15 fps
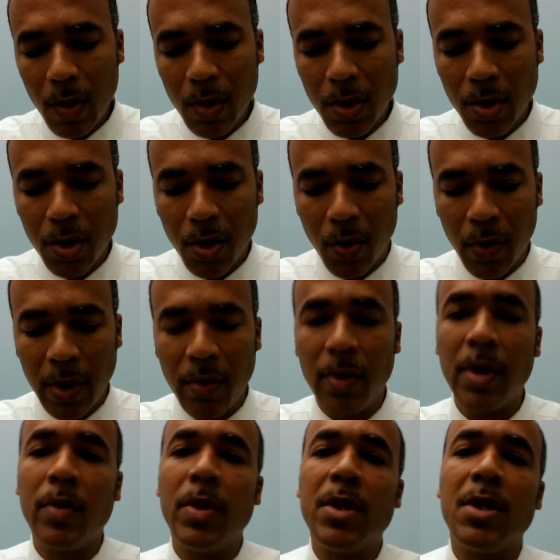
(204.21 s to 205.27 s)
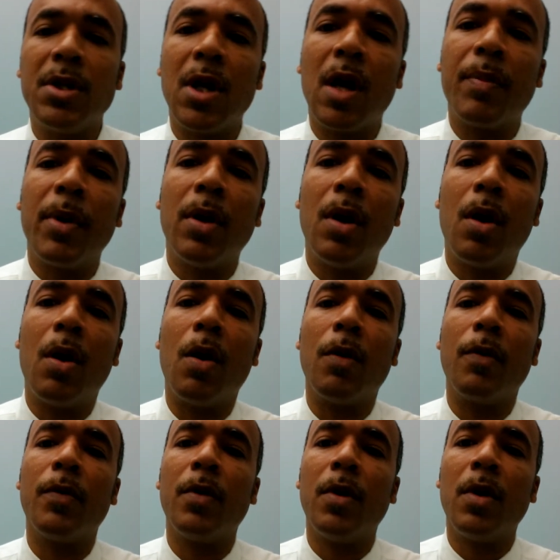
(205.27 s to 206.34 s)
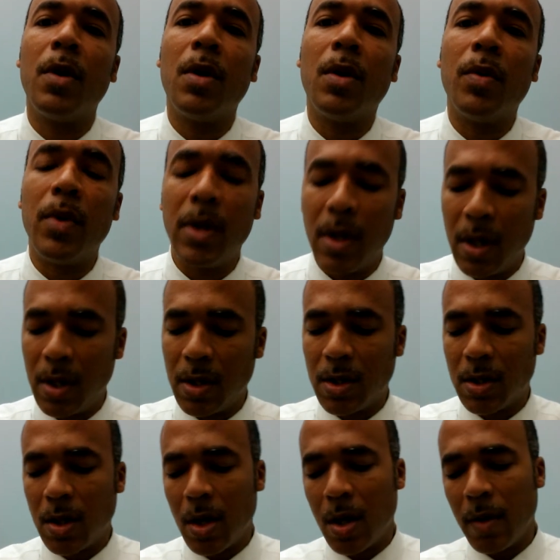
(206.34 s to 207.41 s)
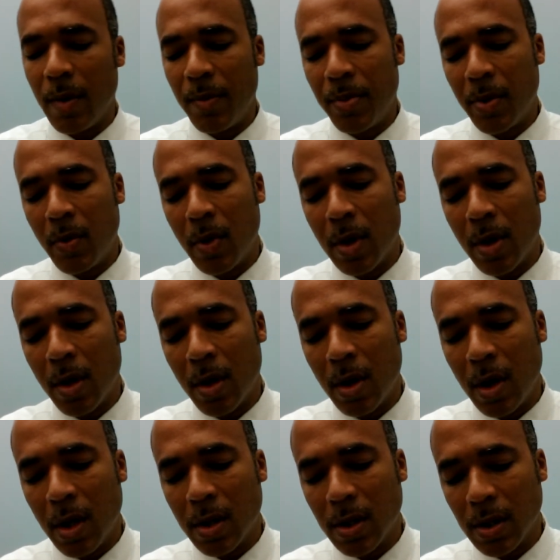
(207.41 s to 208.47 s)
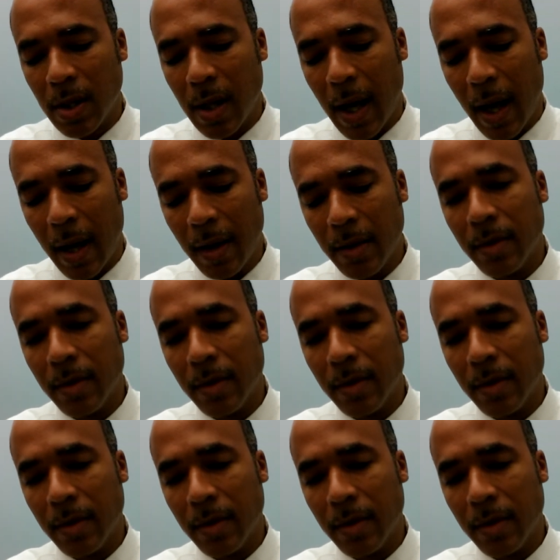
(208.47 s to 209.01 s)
Sure, we jumping off. We getting started. Let me put one on the other side.